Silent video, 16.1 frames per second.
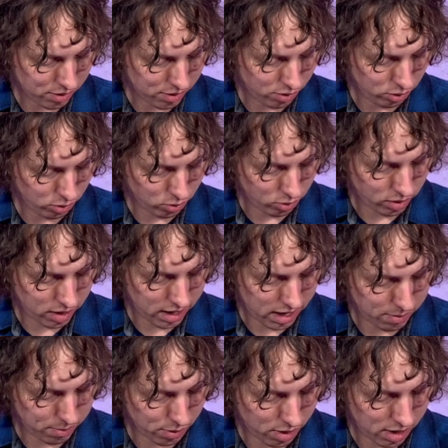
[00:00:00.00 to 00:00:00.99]
the Lord
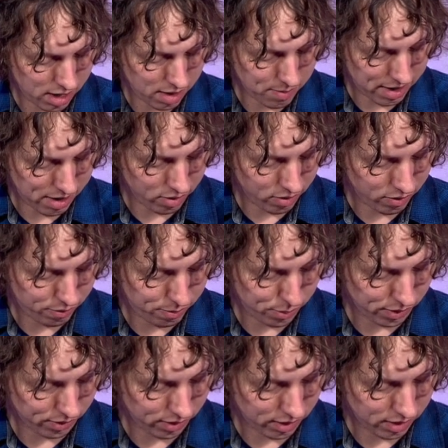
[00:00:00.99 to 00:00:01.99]
had brought him out of
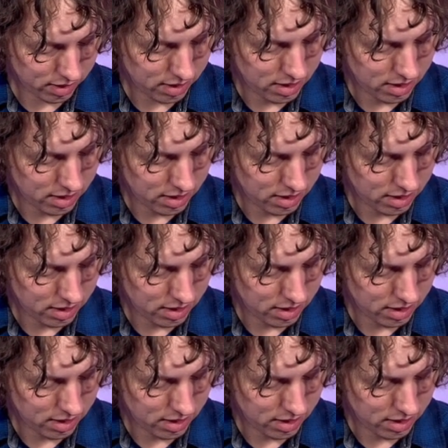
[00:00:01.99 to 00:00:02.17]
prison.